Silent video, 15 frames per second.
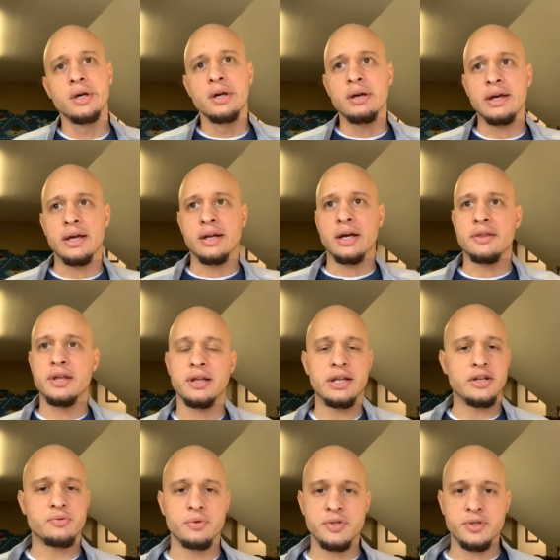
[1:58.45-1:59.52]
And I think
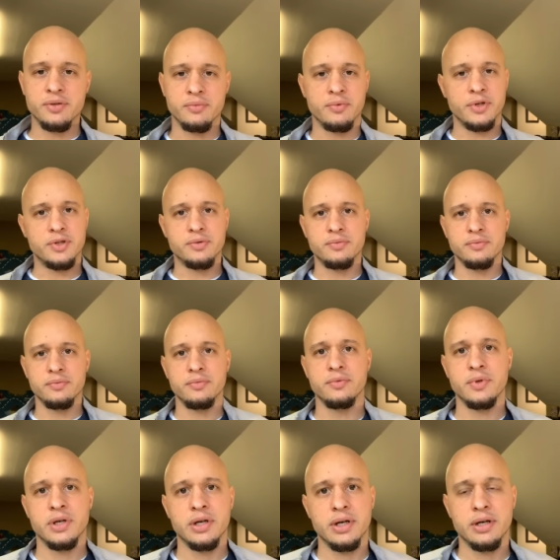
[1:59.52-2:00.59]
that's
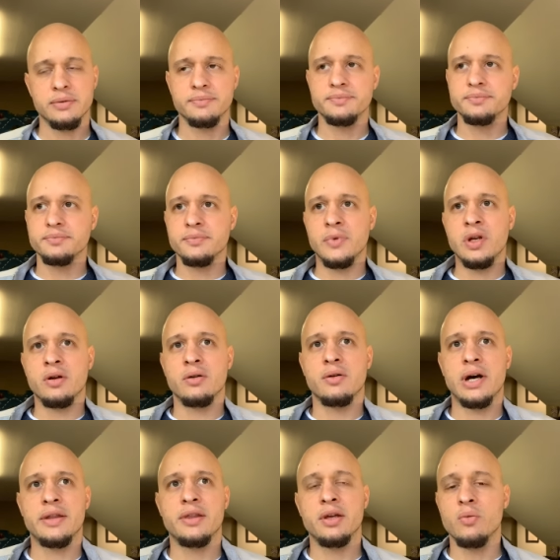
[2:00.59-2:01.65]

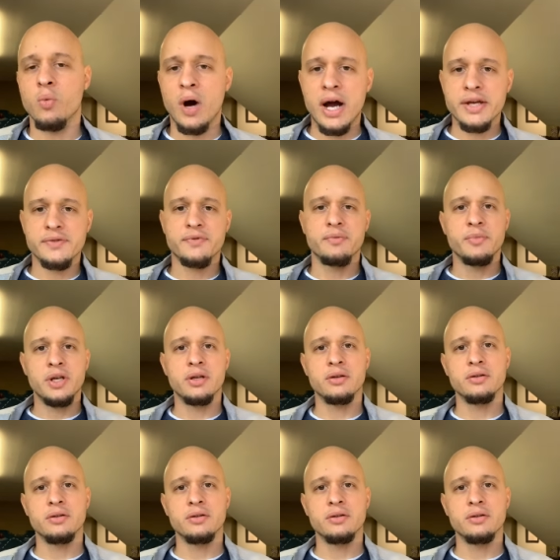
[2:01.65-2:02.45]
I think wise for me to